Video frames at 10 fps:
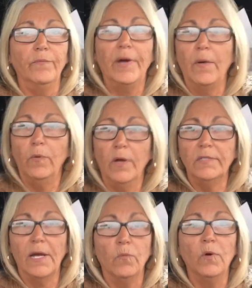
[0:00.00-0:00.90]
Bob
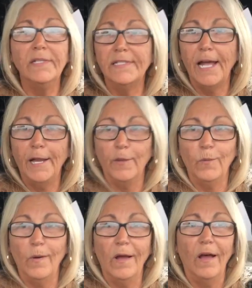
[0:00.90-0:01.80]
Wells on one side of
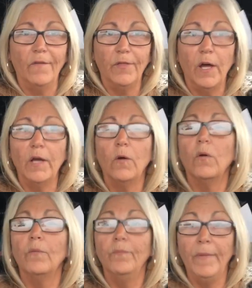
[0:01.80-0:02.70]
the
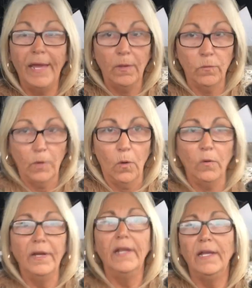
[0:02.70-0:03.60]
main
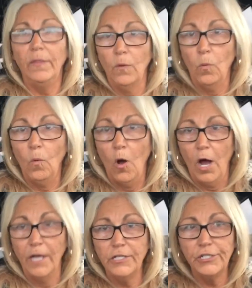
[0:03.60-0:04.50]
road in the
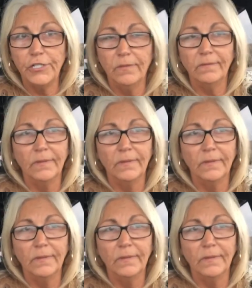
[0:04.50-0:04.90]
wash,